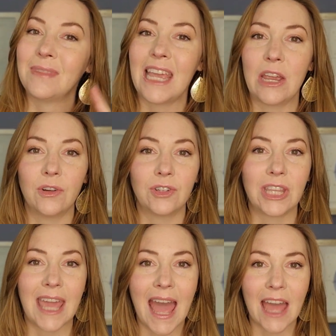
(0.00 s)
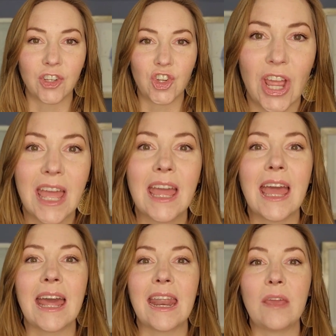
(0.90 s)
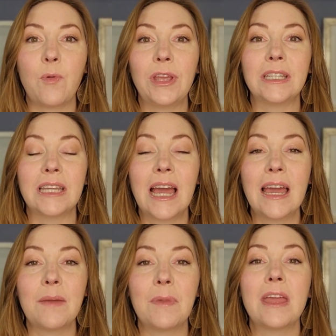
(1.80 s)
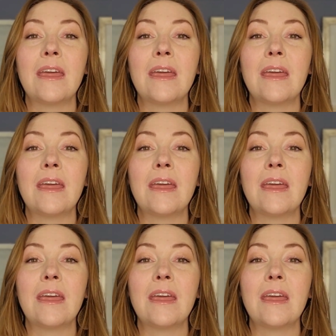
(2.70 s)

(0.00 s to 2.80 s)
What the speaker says: Here's the catch. At any point in time,